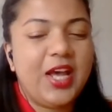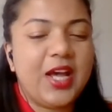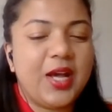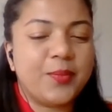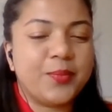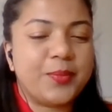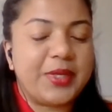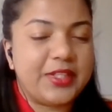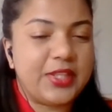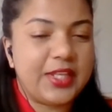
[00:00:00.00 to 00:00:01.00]

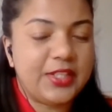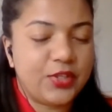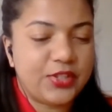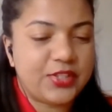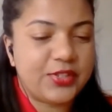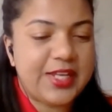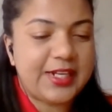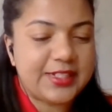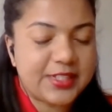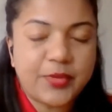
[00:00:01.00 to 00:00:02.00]
But, so
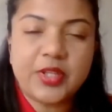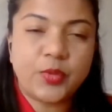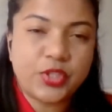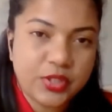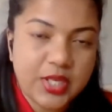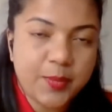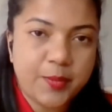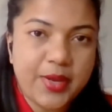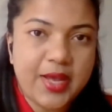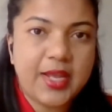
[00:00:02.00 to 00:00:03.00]
that is something that we should keep in
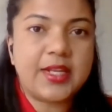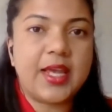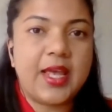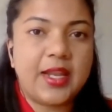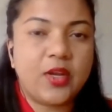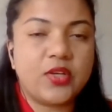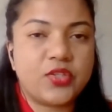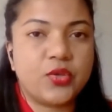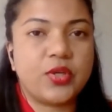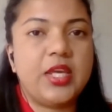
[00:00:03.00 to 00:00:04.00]
mind, and
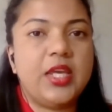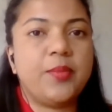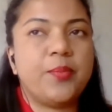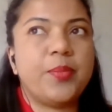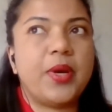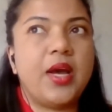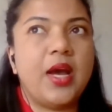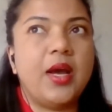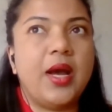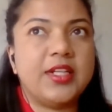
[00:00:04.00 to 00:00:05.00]
also keep
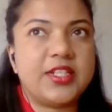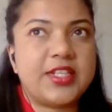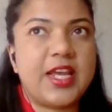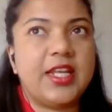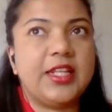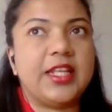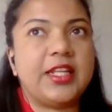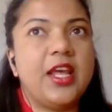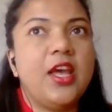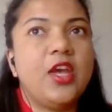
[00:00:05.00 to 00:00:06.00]
understanding
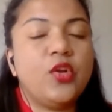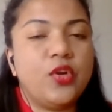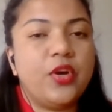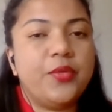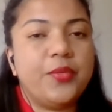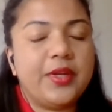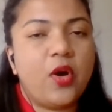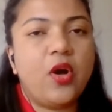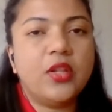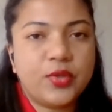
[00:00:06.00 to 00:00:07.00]
that,
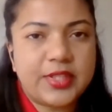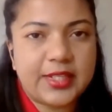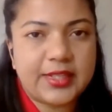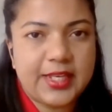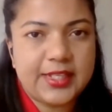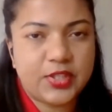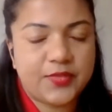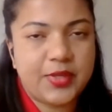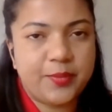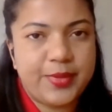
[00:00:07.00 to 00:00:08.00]
although that there is sort
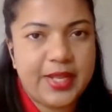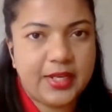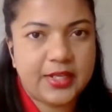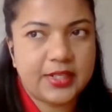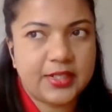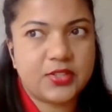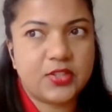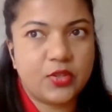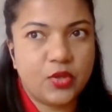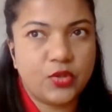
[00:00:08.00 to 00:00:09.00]
of a blanket,
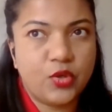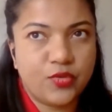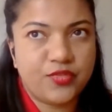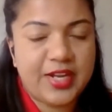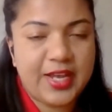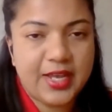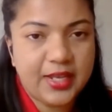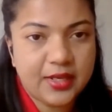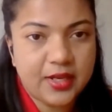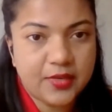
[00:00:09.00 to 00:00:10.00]
no
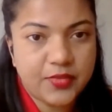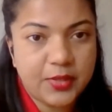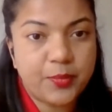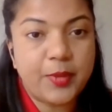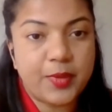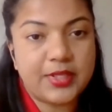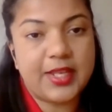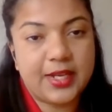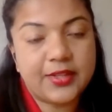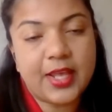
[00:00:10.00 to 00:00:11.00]
fly kind of thing,
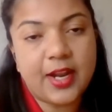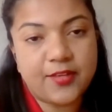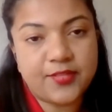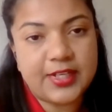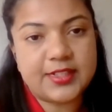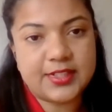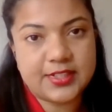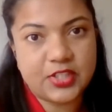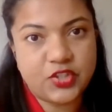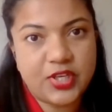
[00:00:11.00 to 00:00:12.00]
there are flights,
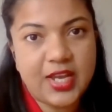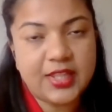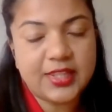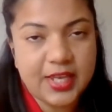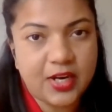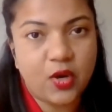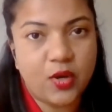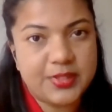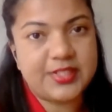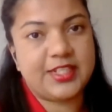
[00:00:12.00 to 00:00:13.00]
etc., and there are
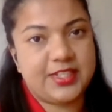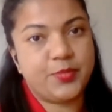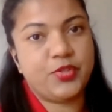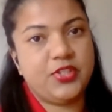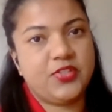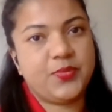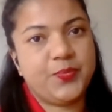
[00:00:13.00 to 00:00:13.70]
always exceptions.